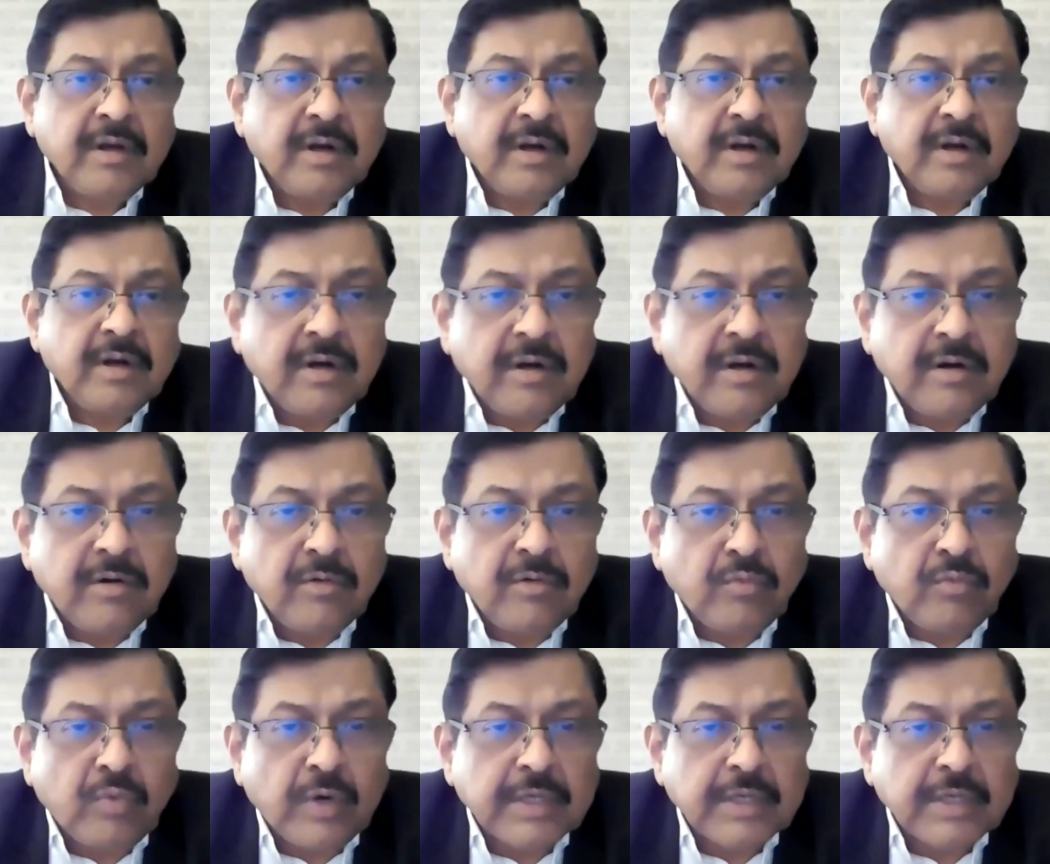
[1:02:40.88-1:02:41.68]

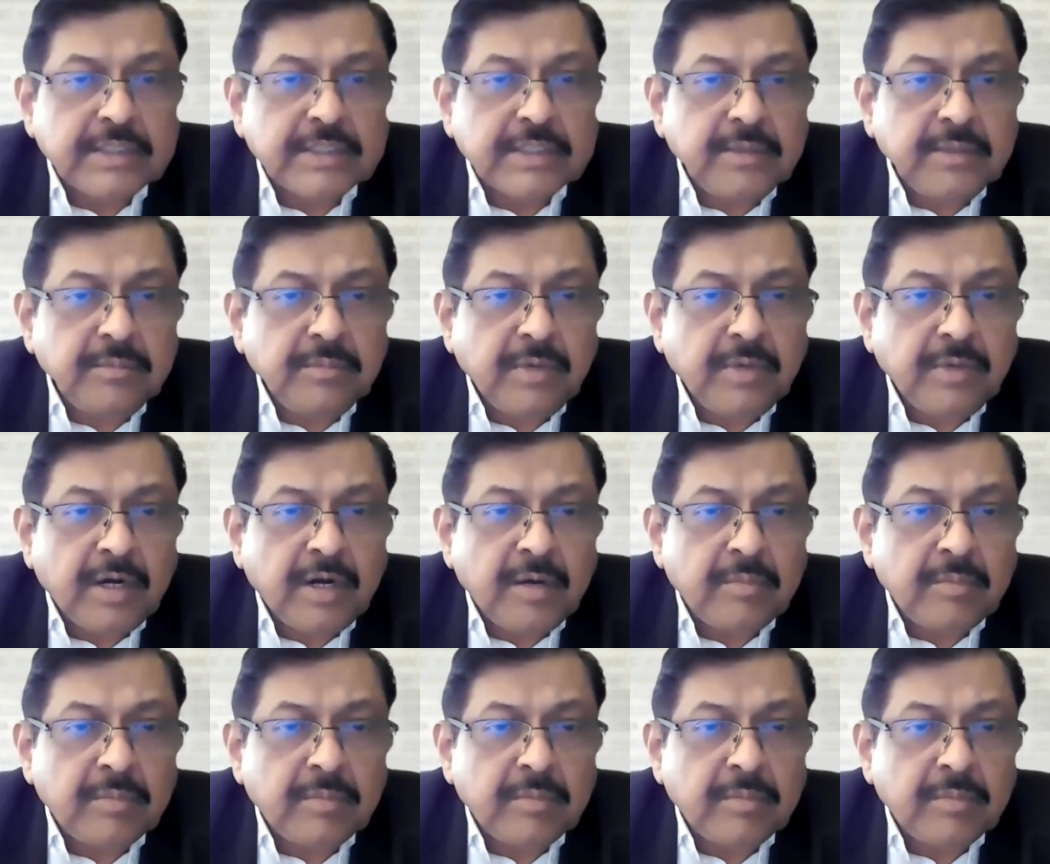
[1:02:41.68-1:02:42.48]
Wasim
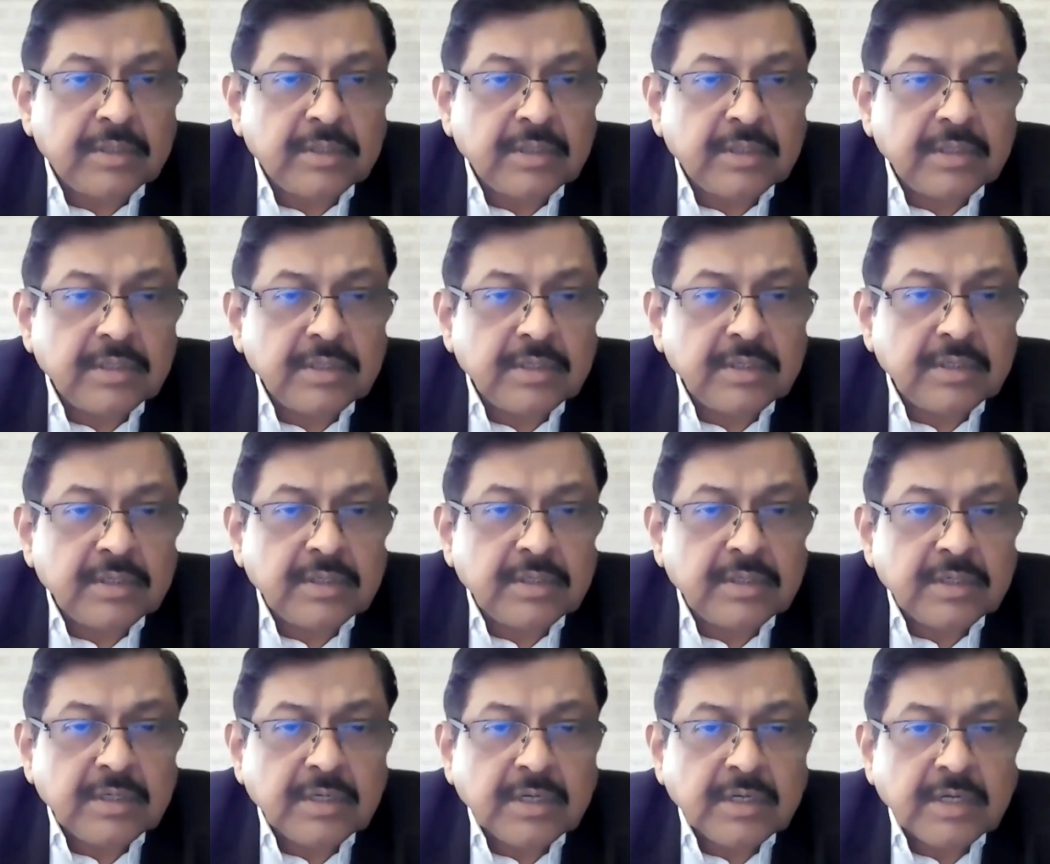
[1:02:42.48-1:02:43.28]
Ahmad,
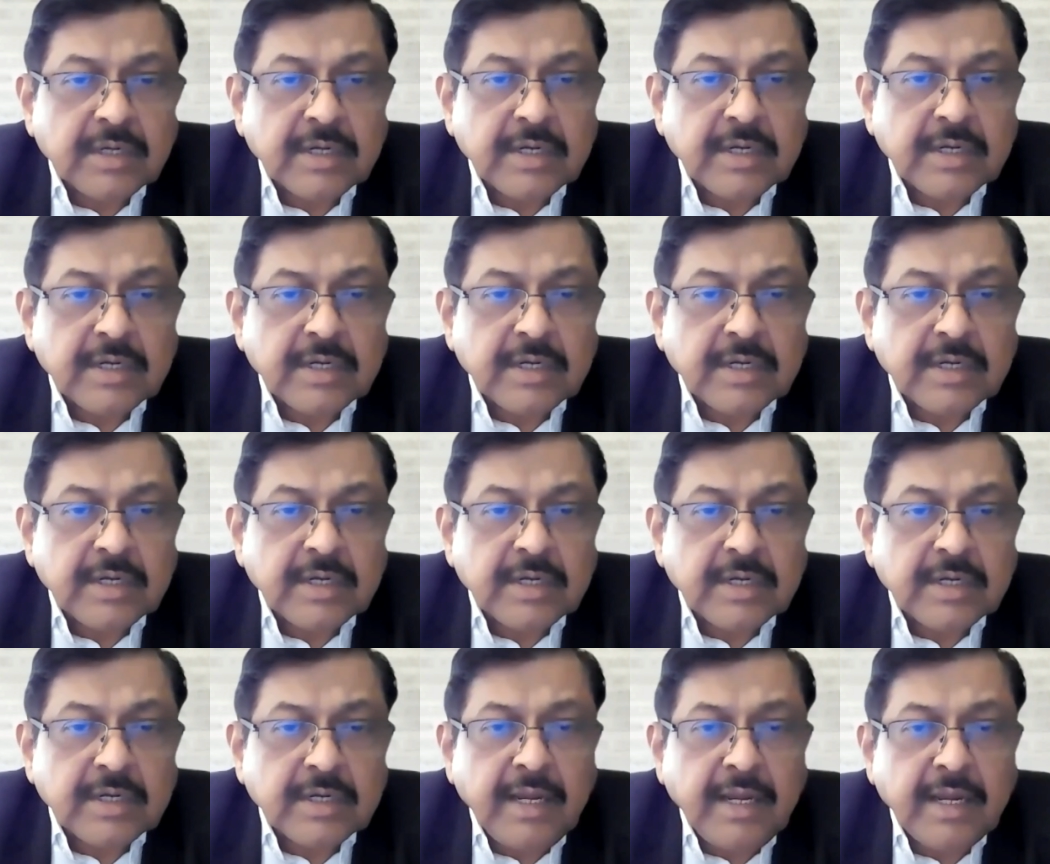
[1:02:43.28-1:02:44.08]
can
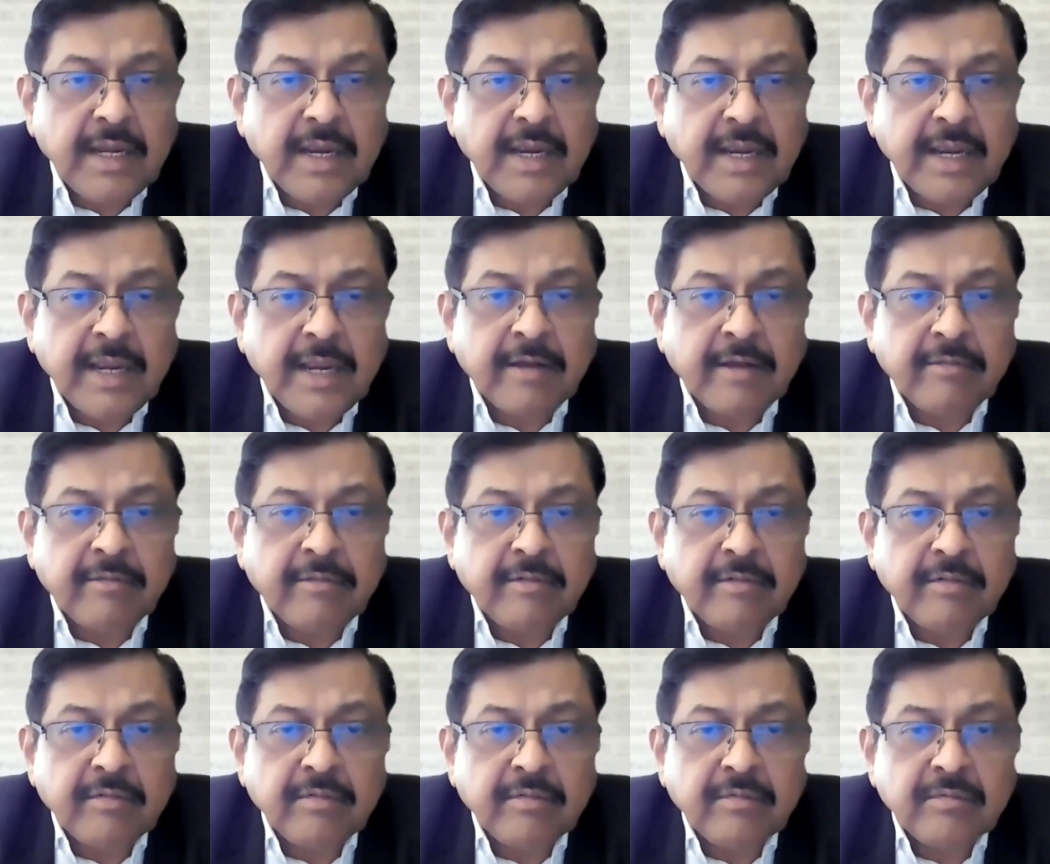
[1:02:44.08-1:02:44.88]
I
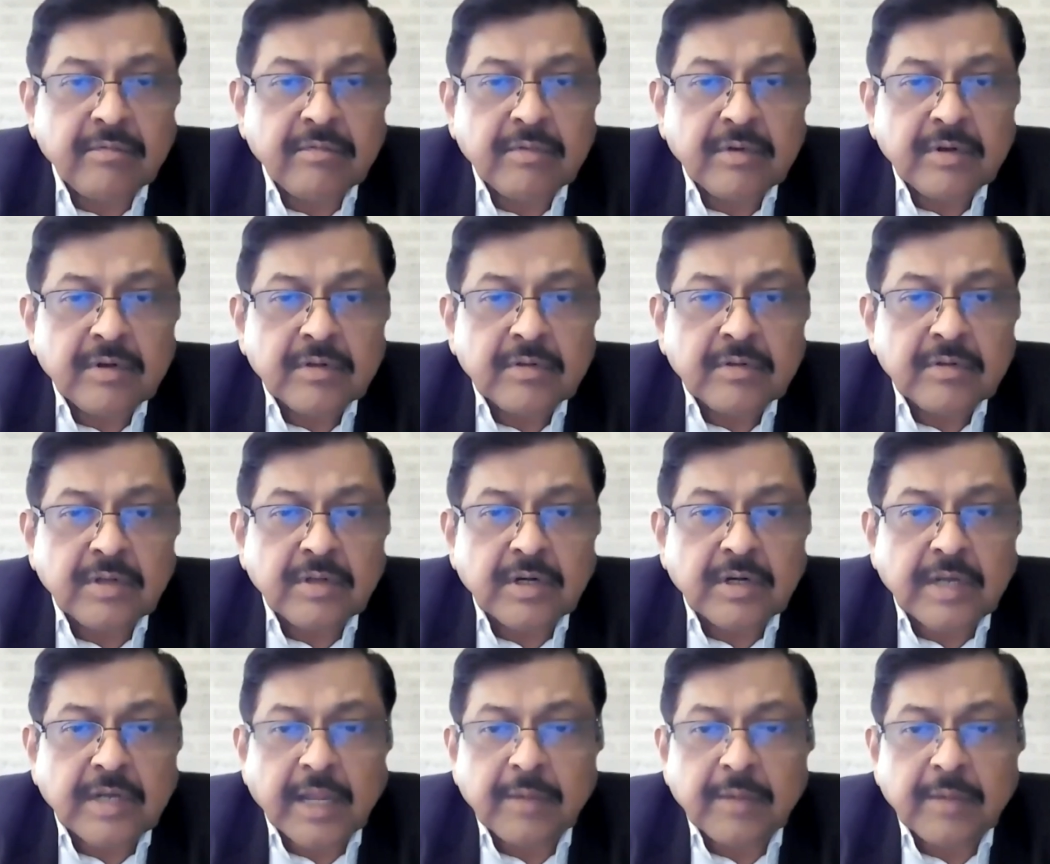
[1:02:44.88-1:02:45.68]
have
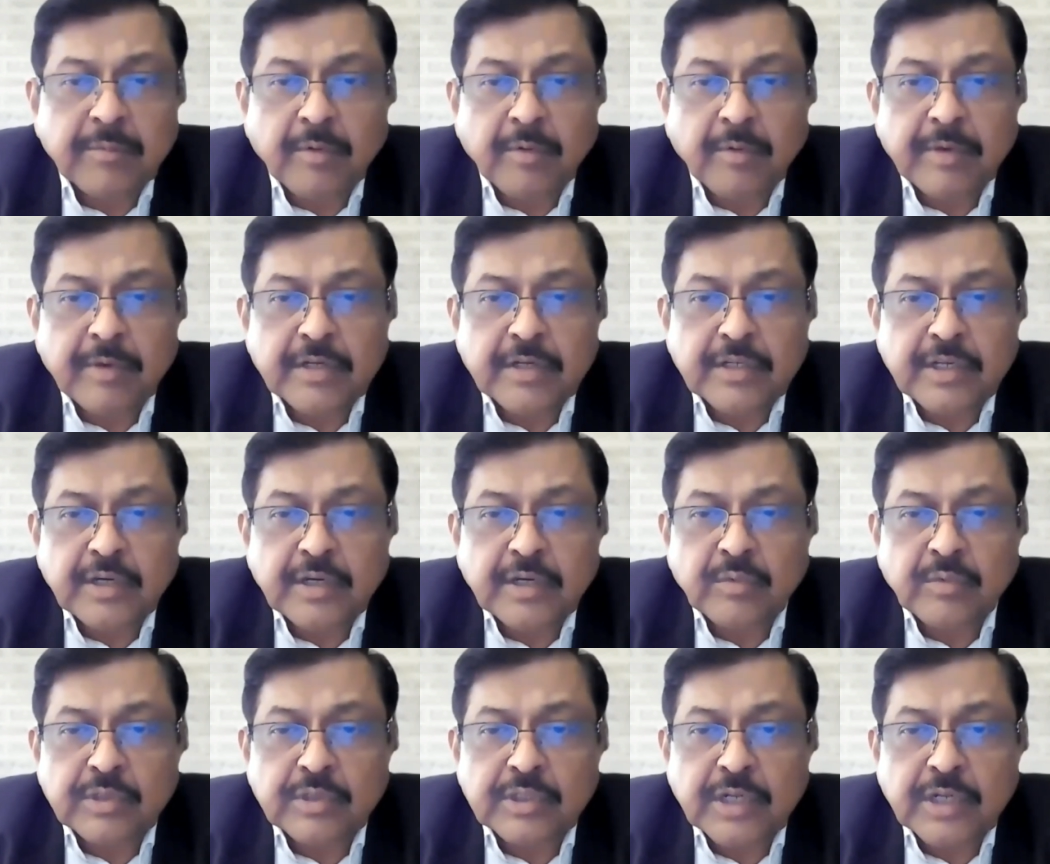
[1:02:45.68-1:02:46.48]
the type of
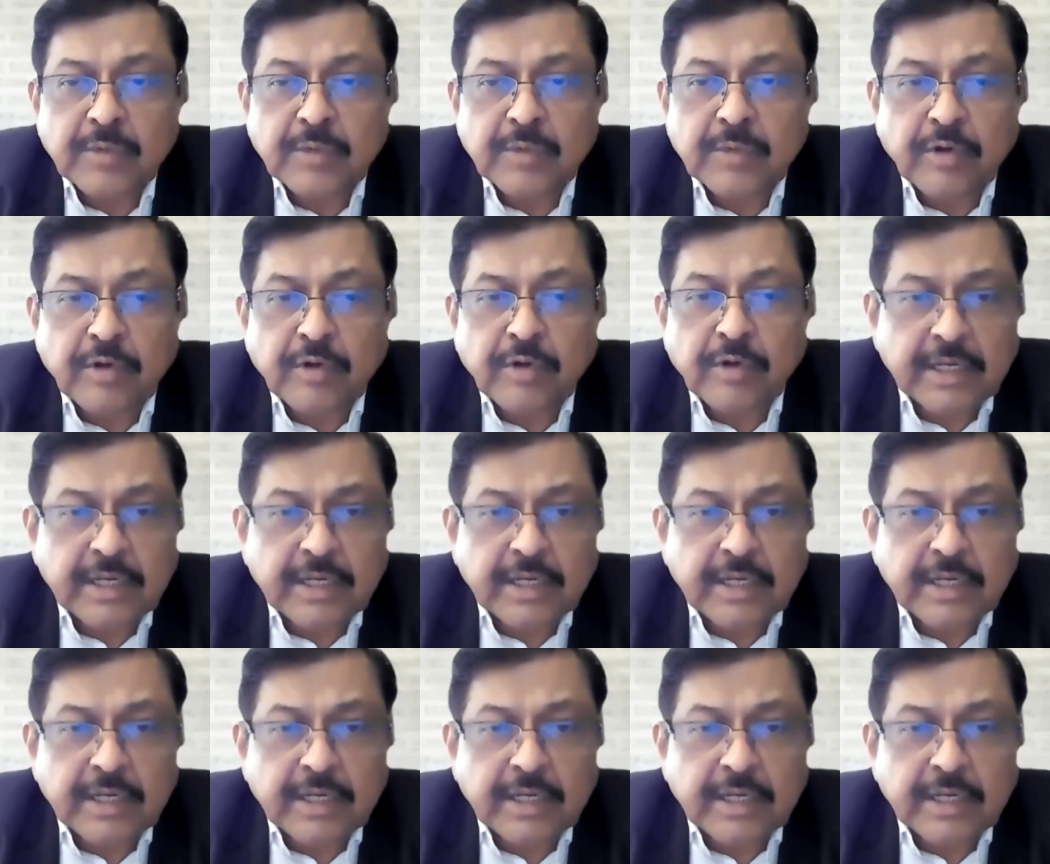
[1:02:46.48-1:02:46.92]
extinguisher for?